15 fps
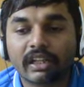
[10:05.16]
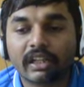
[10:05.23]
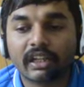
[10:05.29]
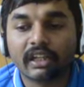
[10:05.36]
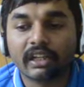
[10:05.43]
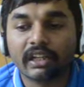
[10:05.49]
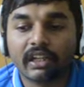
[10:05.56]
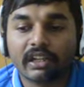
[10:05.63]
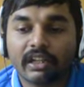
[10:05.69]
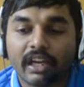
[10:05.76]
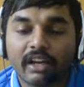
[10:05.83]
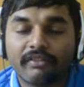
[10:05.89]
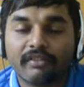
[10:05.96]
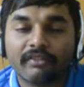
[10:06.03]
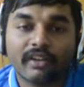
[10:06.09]
they
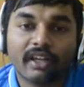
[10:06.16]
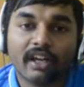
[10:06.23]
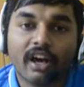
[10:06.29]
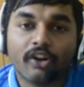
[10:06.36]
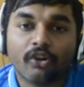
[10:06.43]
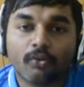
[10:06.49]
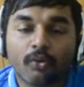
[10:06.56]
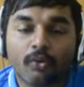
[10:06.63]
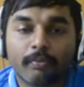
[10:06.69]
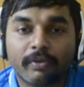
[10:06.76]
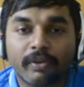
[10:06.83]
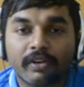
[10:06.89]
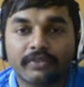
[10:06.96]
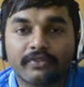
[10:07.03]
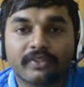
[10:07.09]
have a very
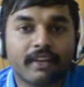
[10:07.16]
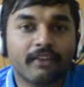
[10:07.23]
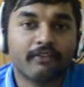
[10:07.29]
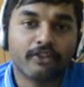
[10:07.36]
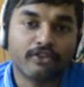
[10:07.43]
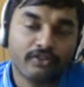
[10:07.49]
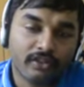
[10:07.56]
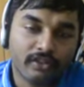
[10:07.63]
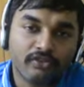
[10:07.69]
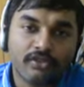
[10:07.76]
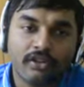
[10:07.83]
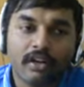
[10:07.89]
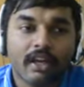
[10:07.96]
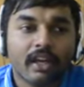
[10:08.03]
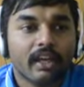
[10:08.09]
uncooperative, selfish nature.